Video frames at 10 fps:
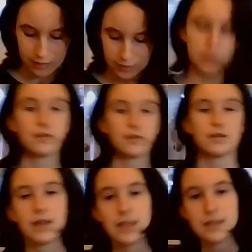
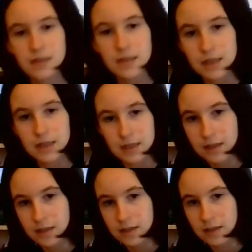So here's
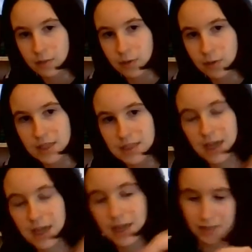the nail polish. It's
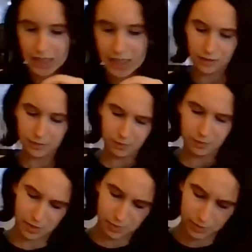kind of like a
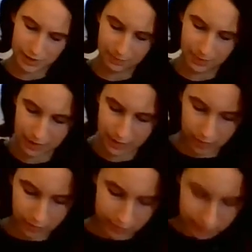purpley pinky
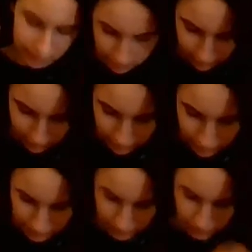colour.
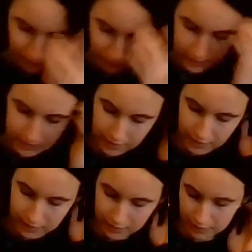So we're going to stick
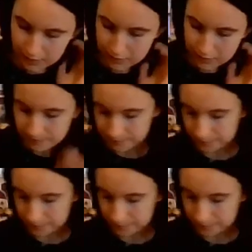that in there.